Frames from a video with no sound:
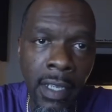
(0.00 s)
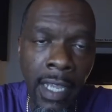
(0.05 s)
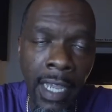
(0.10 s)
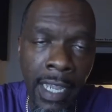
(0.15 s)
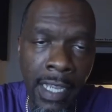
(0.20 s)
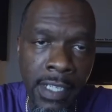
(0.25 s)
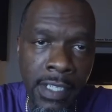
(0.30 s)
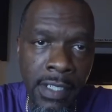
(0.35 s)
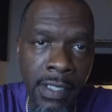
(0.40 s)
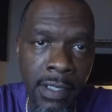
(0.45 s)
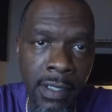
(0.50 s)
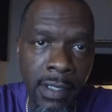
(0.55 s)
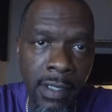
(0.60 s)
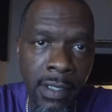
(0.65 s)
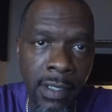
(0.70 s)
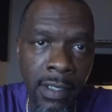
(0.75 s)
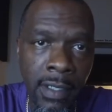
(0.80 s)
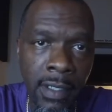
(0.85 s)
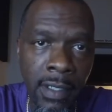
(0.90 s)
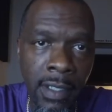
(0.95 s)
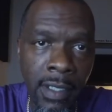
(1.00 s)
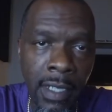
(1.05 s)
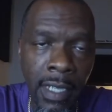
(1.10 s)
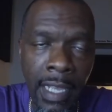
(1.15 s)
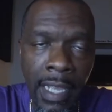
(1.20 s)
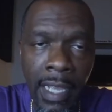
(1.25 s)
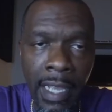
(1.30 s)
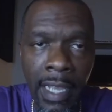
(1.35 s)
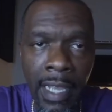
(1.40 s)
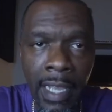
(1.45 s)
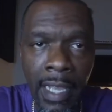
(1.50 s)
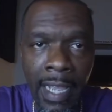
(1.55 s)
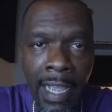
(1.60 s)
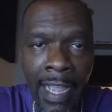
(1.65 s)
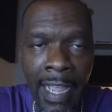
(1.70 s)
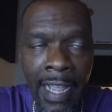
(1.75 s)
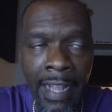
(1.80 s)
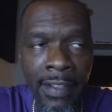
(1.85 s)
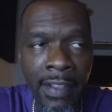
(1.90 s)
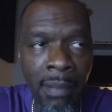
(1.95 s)
agent
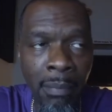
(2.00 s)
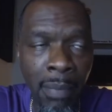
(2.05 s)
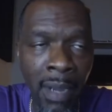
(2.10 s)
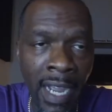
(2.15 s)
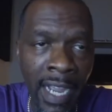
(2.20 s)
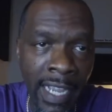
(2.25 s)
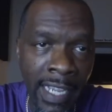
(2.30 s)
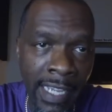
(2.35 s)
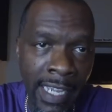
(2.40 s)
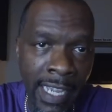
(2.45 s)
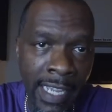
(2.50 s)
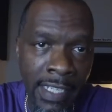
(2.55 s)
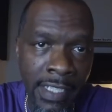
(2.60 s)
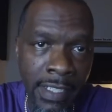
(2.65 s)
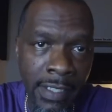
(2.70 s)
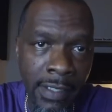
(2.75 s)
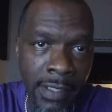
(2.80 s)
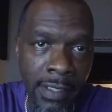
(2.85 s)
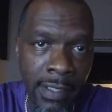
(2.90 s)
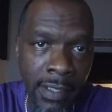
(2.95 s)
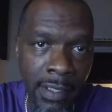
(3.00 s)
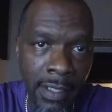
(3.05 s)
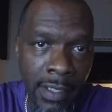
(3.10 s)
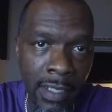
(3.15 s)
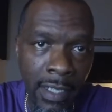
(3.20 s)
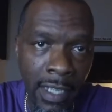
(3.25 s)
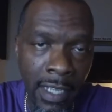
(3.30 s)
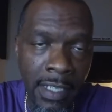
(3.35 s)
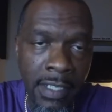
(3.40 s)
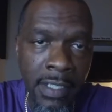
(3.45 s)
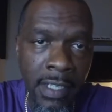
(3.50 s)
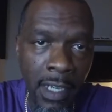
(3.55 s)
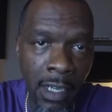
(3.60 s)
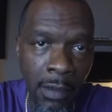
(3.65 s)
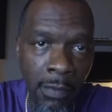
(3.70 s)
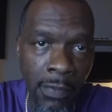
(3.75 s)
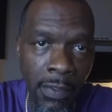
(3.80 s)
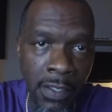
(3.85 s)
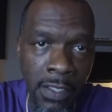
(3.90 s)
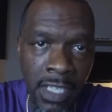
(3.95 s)
and the buying agent is
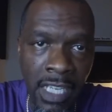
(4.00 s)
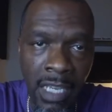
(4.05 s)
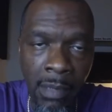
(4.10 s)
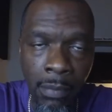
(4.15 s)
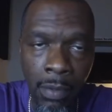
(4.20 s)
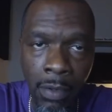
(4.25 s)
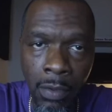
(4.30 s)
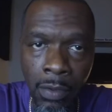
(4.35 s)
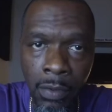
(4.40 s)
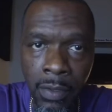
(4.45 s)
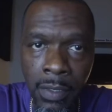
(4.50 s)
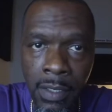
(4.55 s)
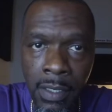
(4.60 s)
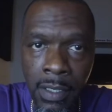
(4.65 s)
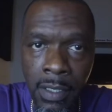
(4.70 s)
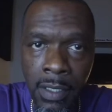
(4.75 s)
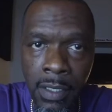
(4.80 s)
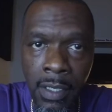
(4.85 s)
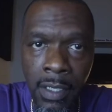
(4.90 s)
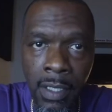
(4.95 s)
of the same brokerage.